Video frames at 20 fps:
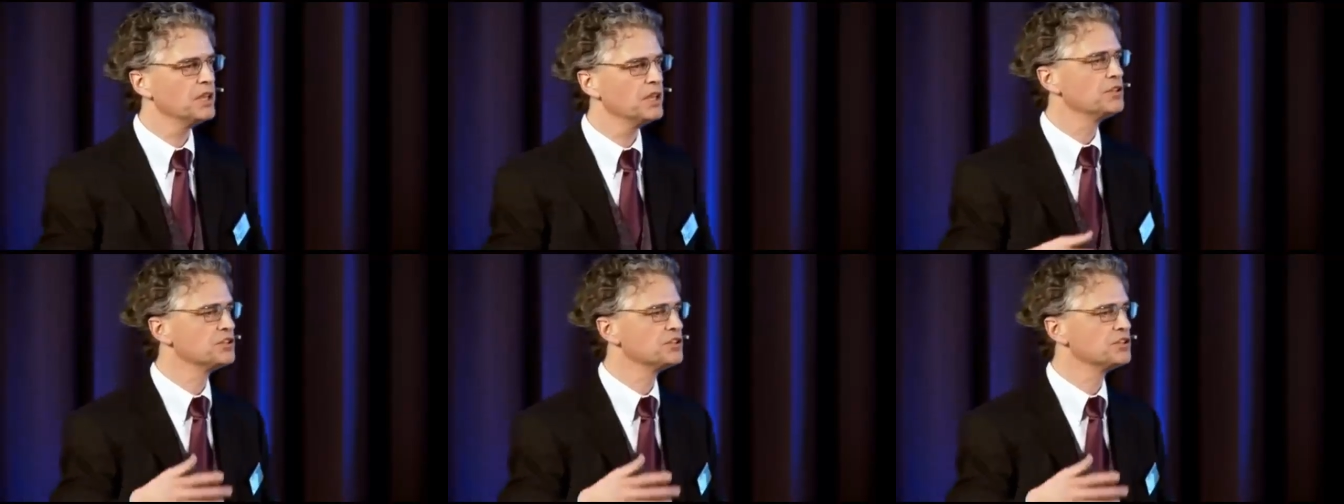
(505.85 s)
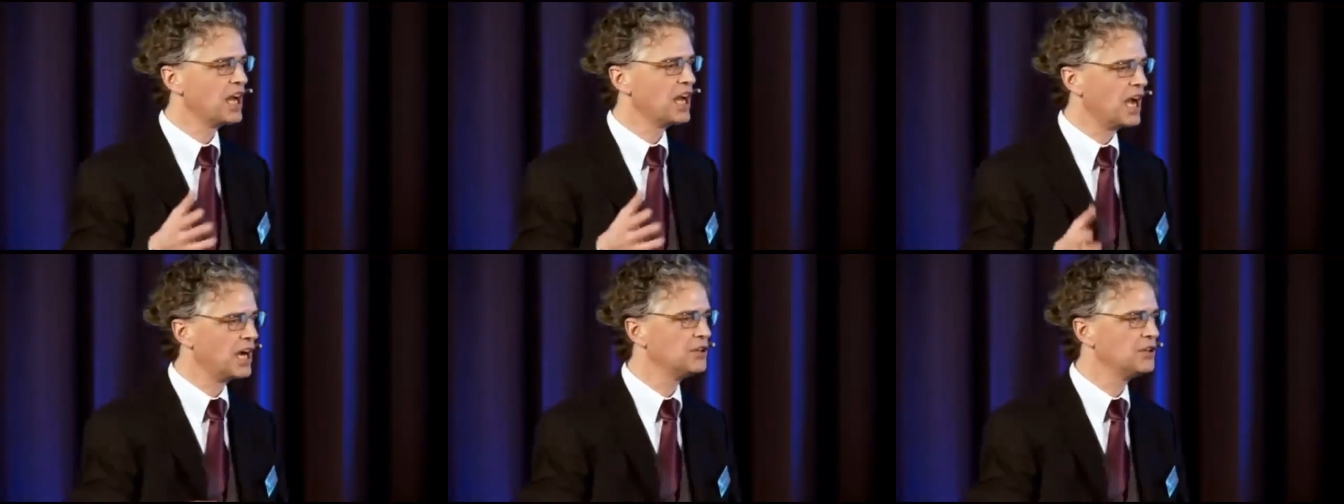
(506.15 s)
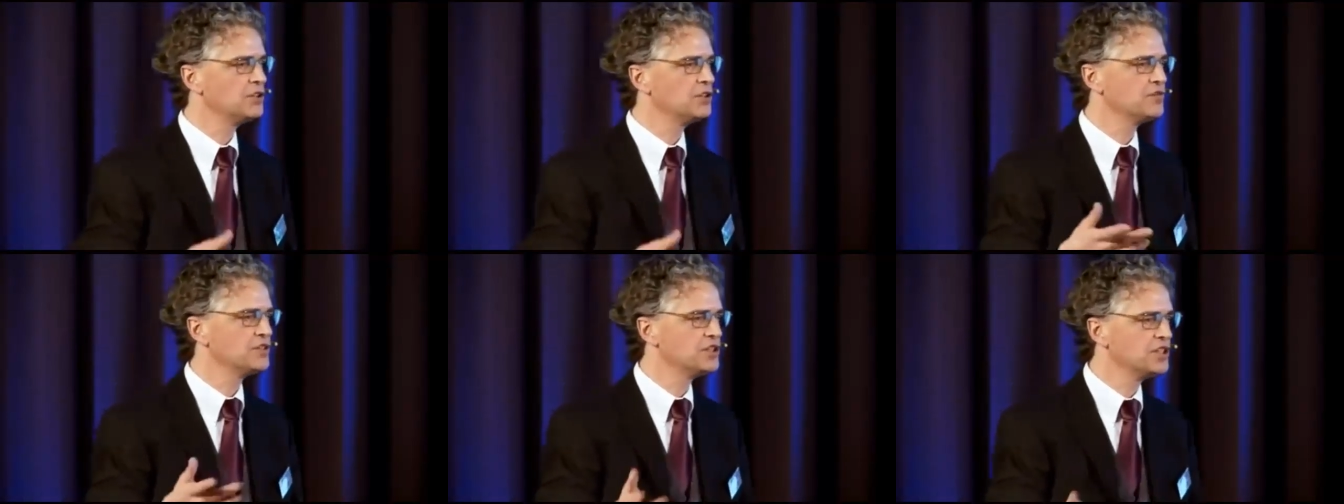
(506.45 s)
They're tired,
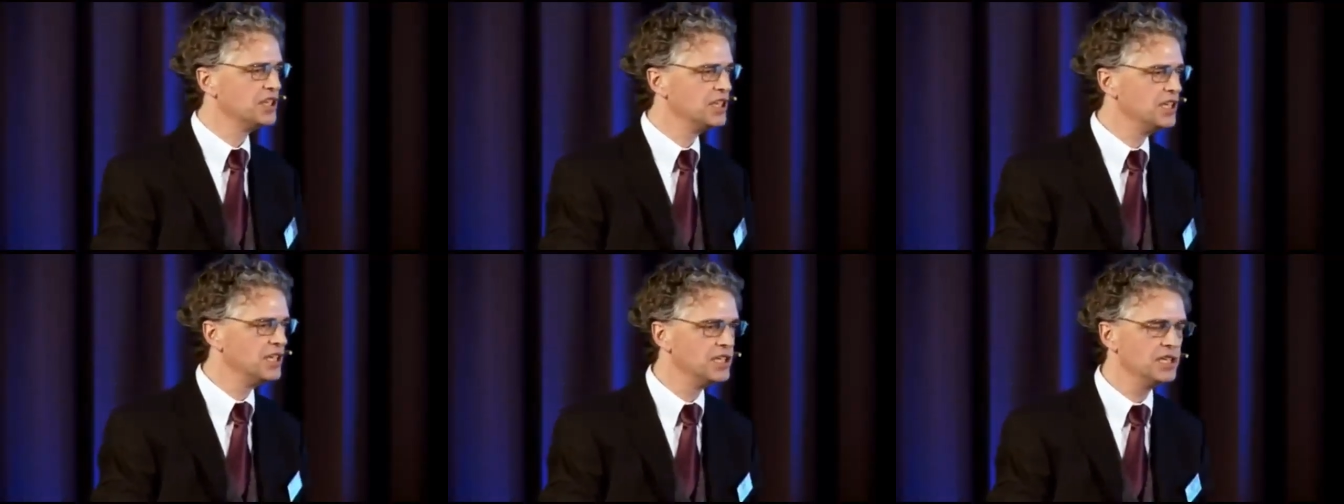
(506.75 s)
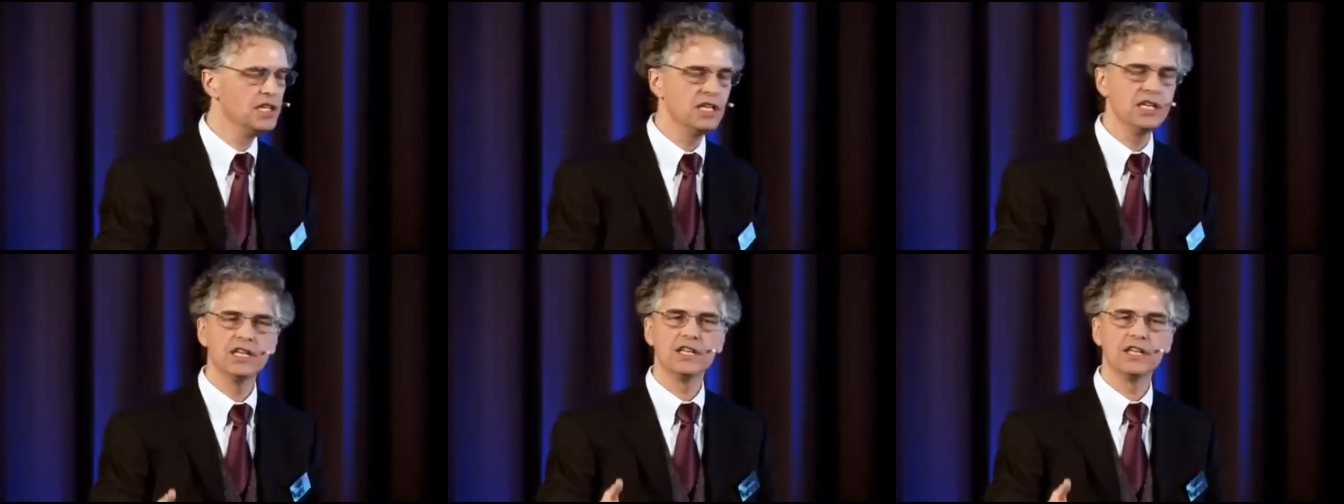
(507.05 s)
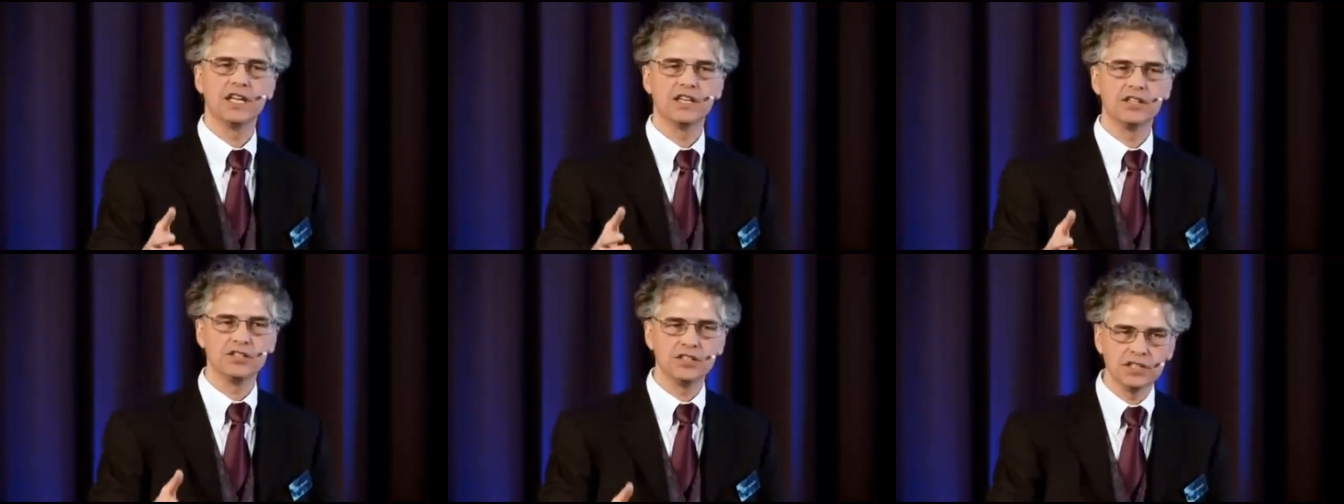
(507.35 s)
they're fatigued,
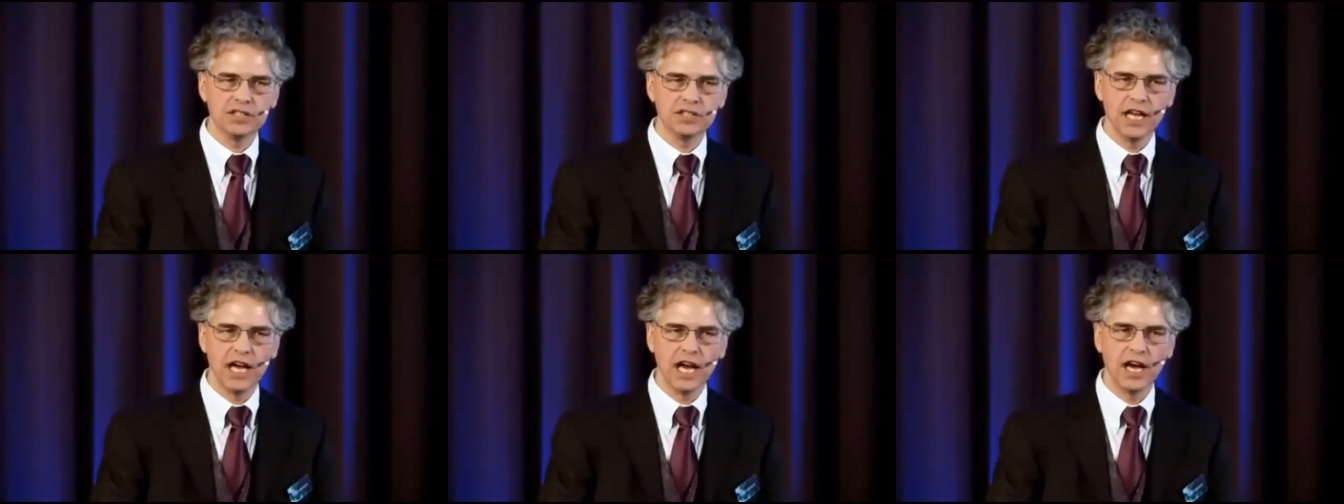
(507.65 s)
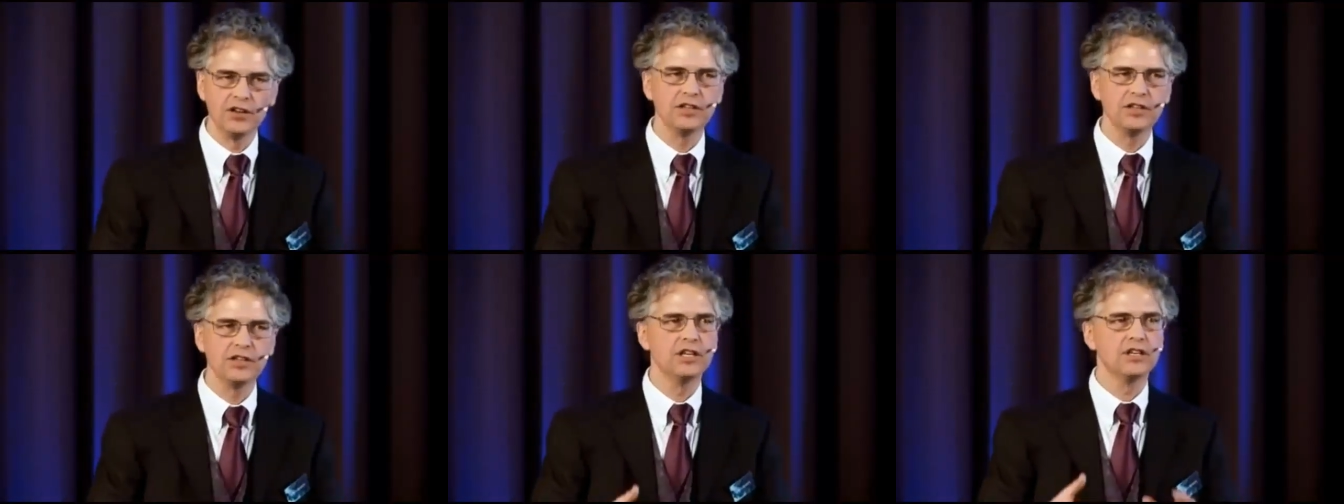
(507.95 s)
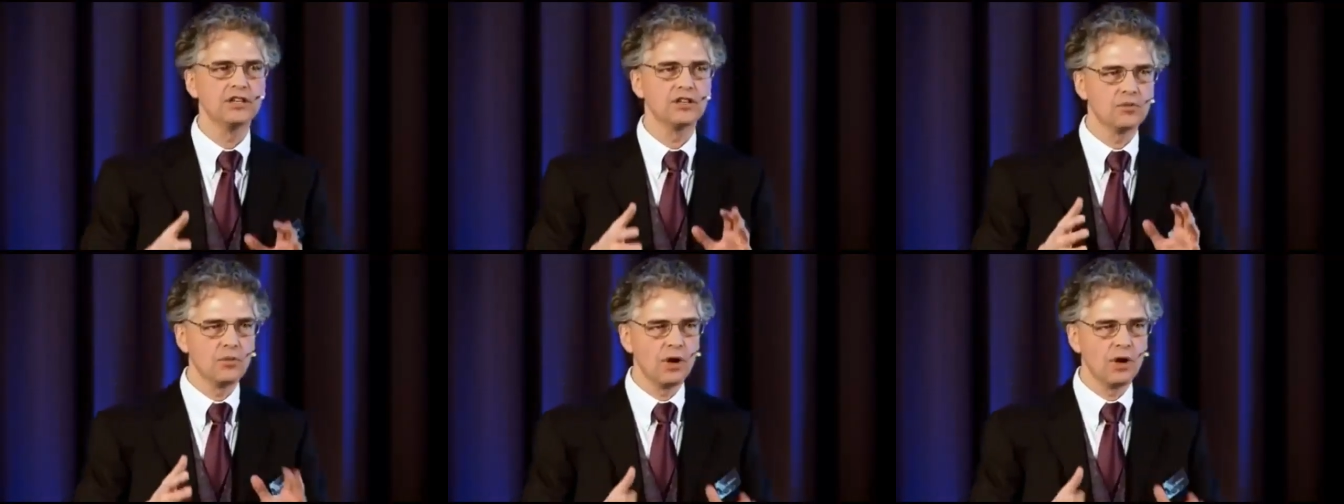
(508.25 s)
they sit down,
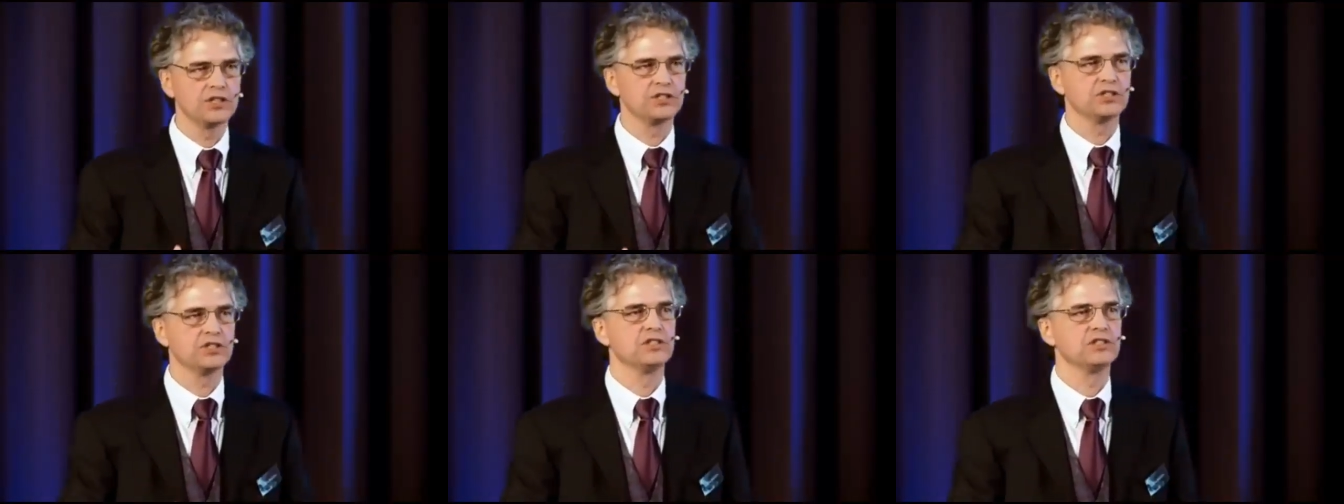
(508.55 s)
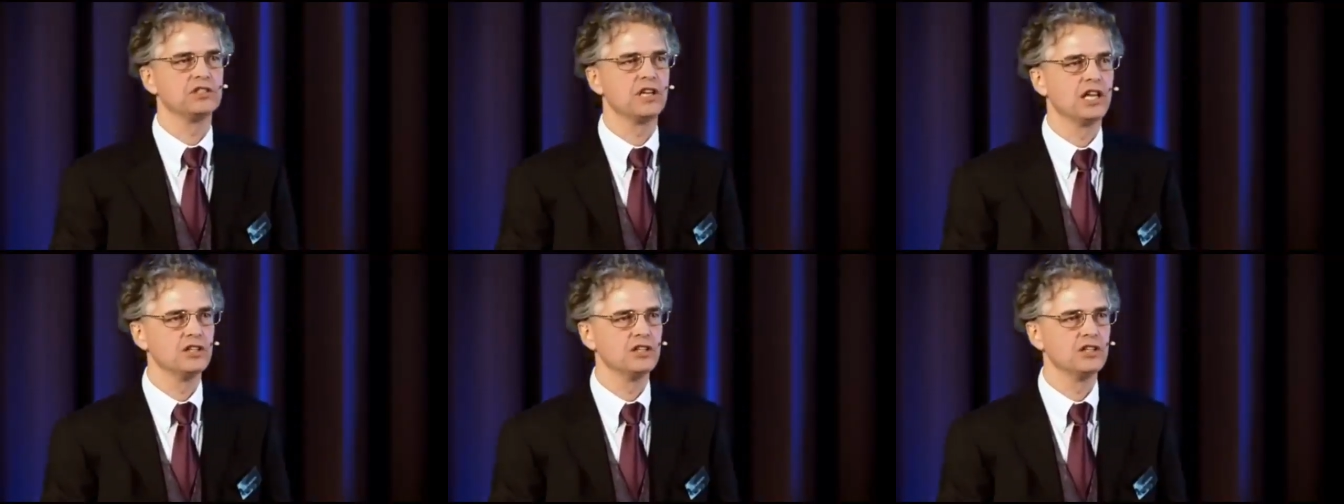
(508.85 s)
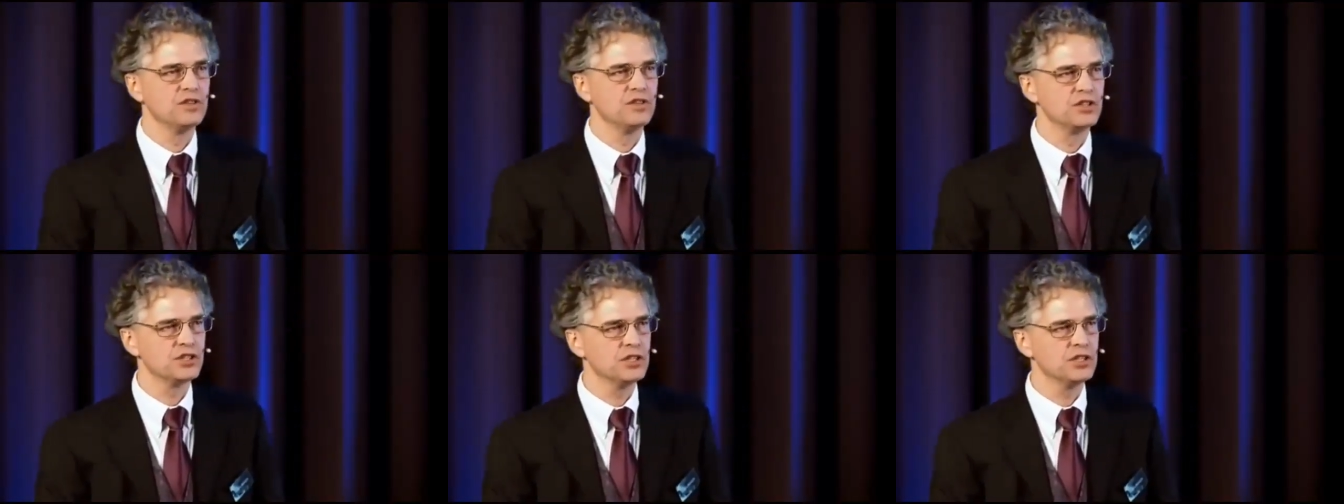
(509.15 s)
they're watching the
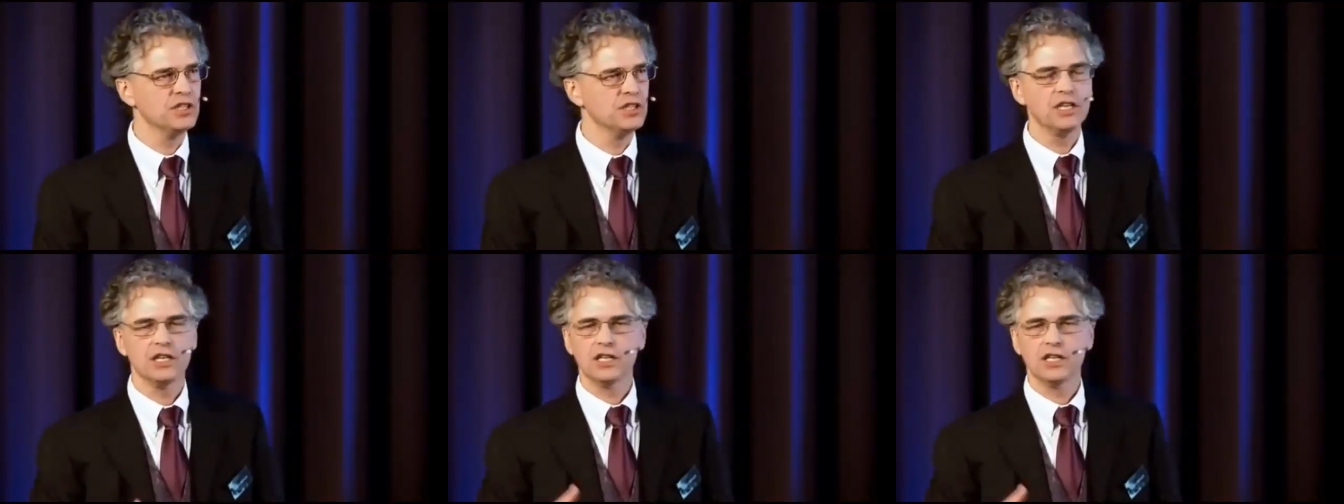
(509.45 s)
television,